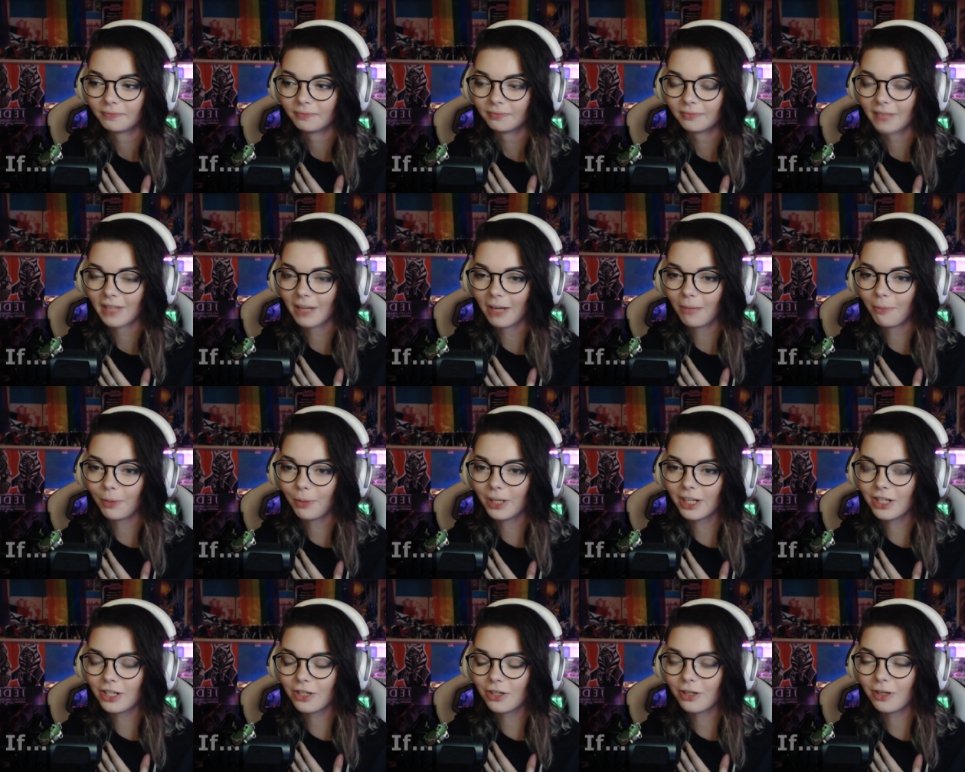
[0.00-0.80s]
I'm
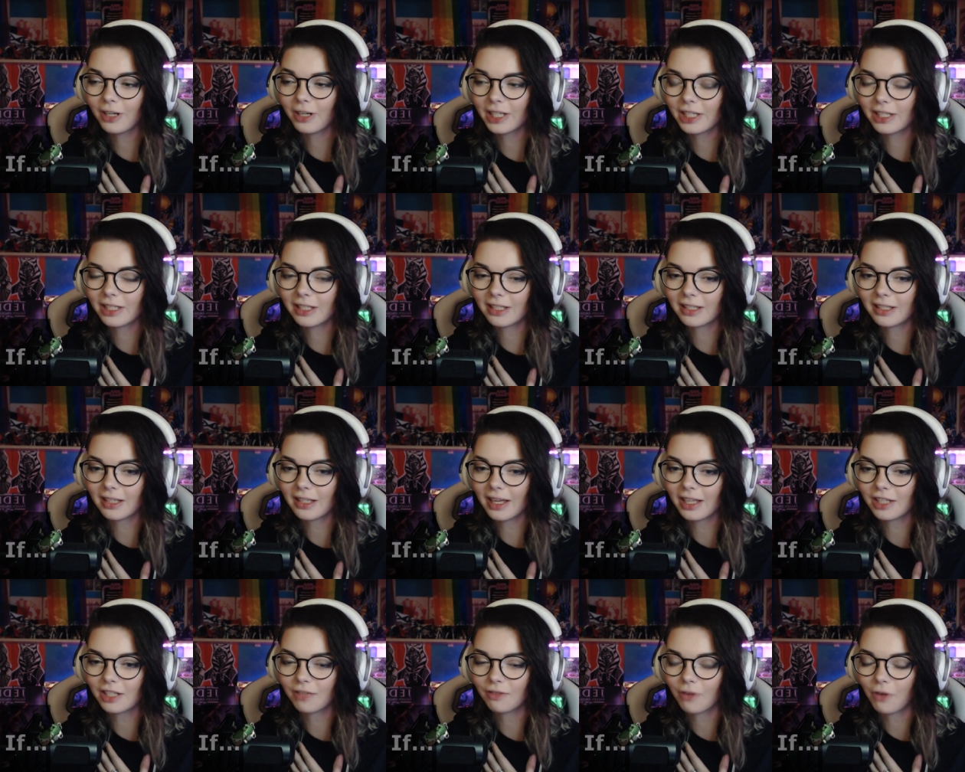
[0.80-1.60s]
pretty sure it's
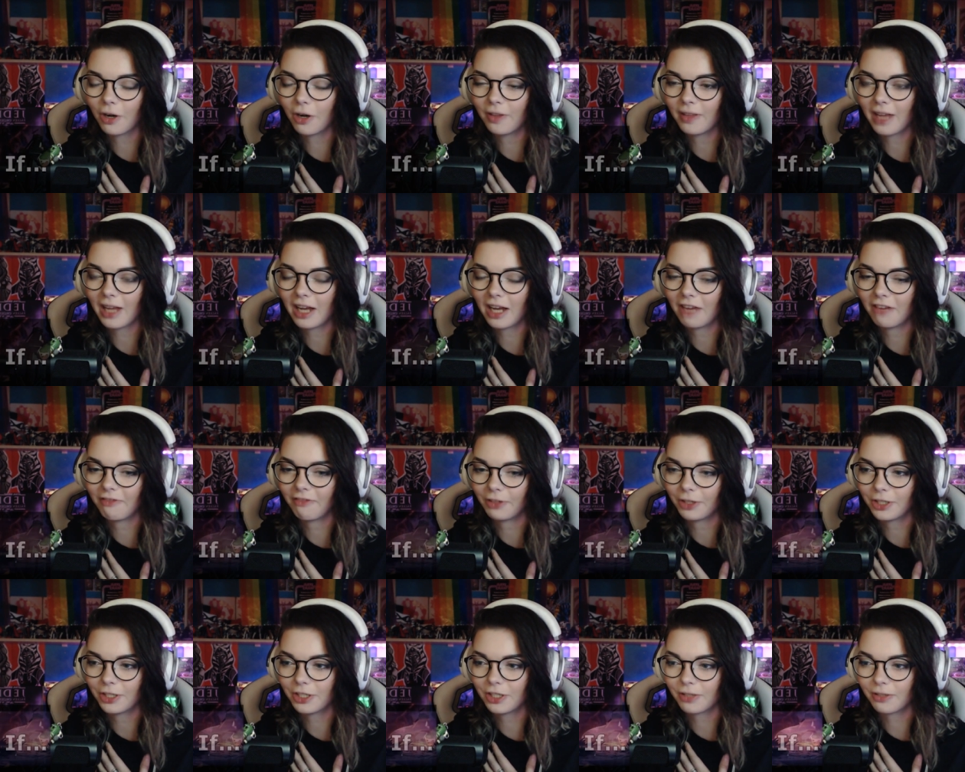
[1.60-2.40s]
it's around the
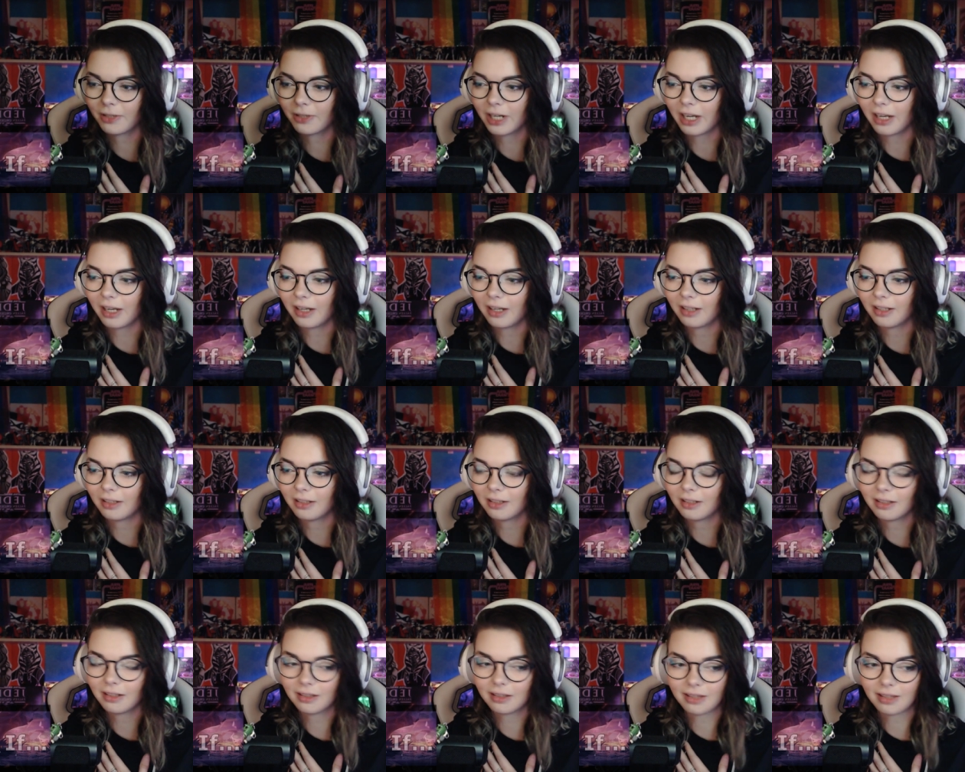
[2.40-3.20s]
anniversary
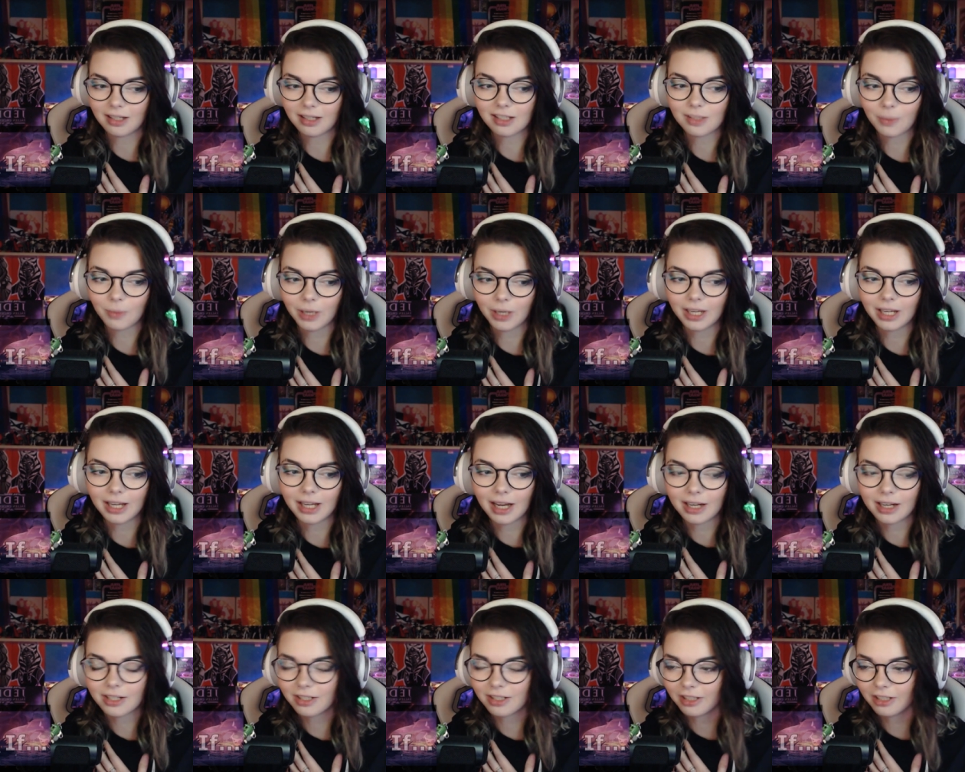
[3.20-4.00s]
this week
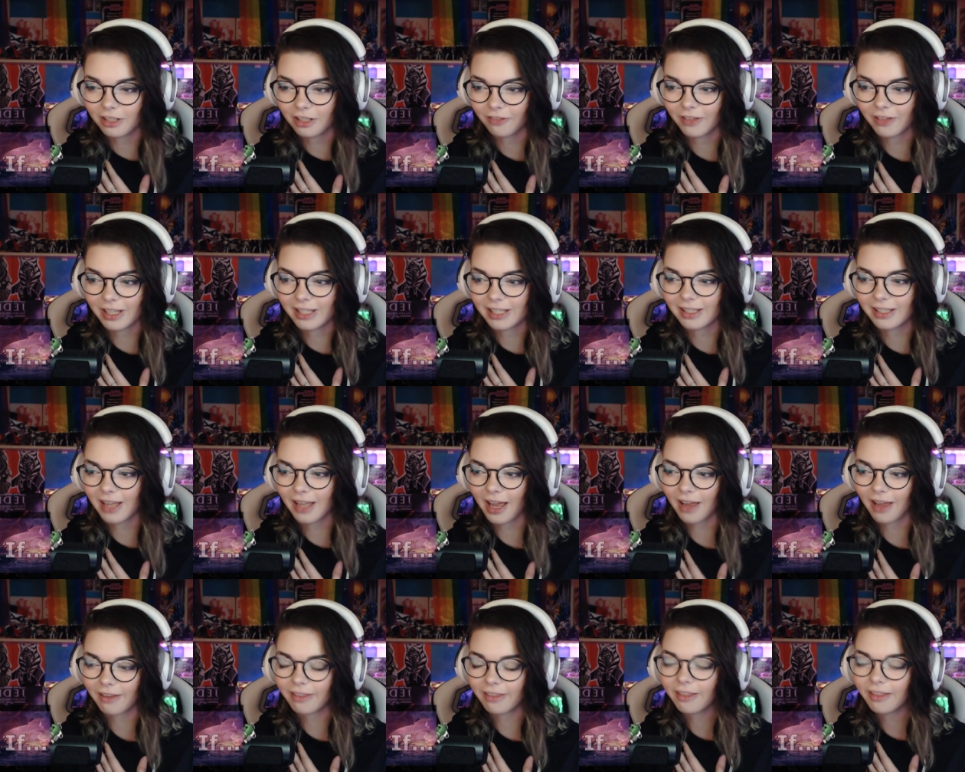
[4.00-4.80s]
actually of his
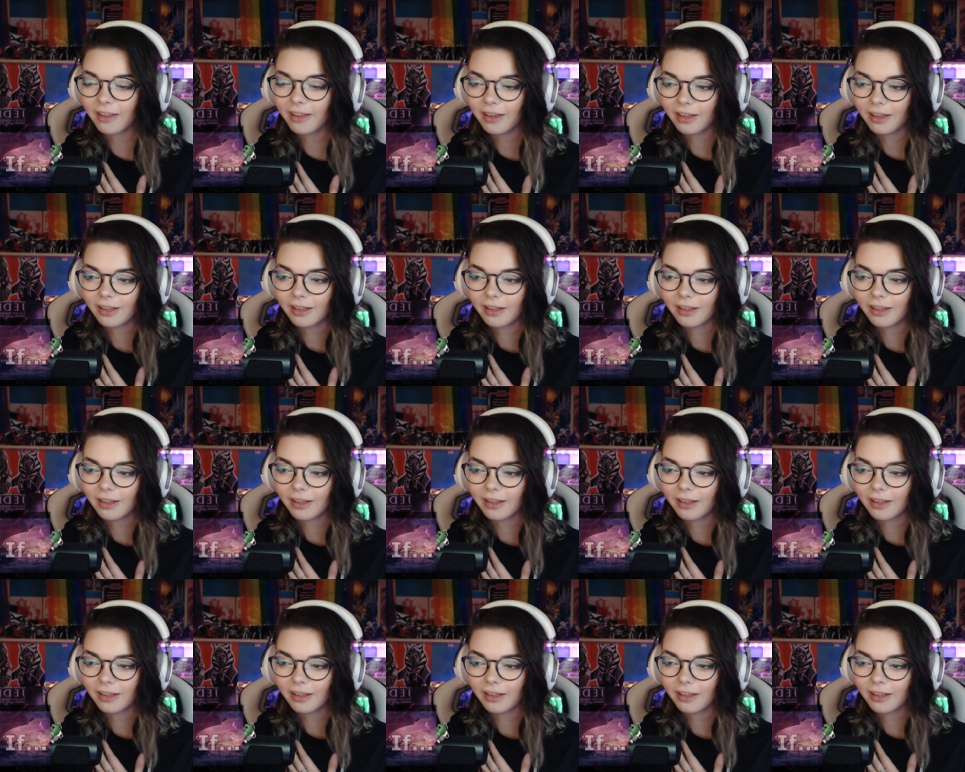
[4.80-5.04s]
death.